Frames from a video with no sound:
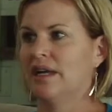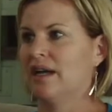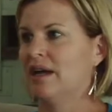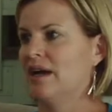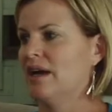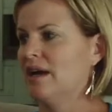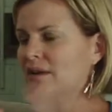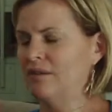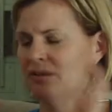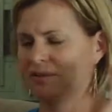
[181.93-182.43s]

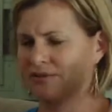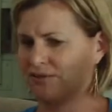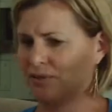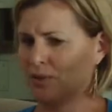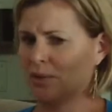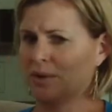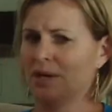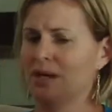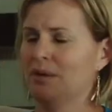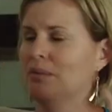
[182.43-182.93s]
Like, I don't
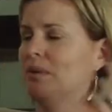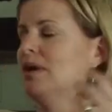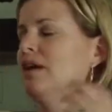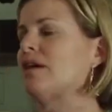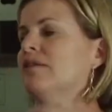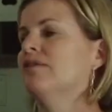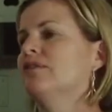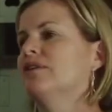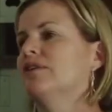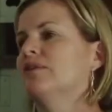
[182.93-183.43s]
40,
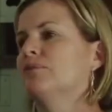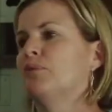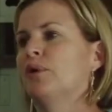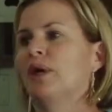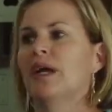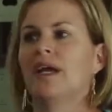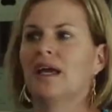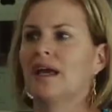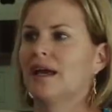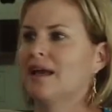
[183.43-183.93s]
whatever.
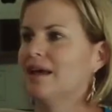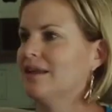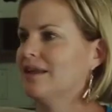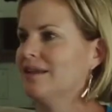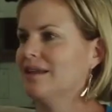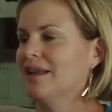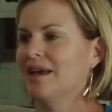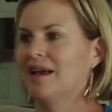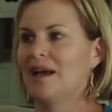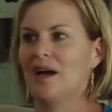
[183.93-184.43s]
Bring
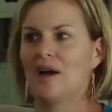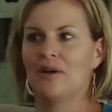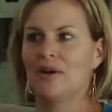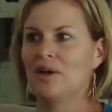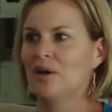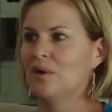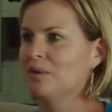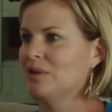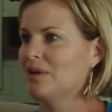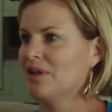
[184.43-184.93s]
it. Like, I'll
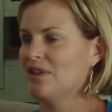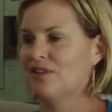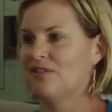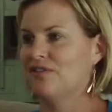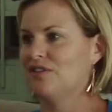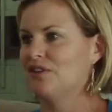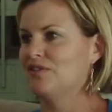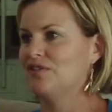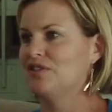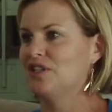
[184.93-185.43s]
go into the
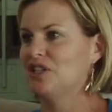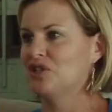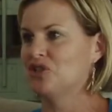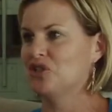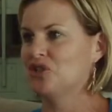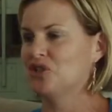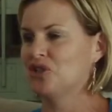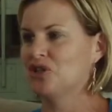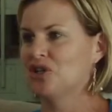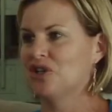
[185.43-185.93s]

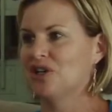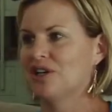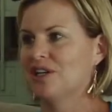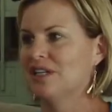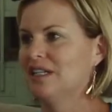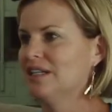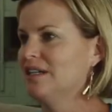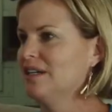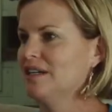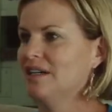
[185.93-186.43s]
50s,
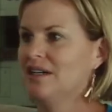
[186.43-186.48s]
sure.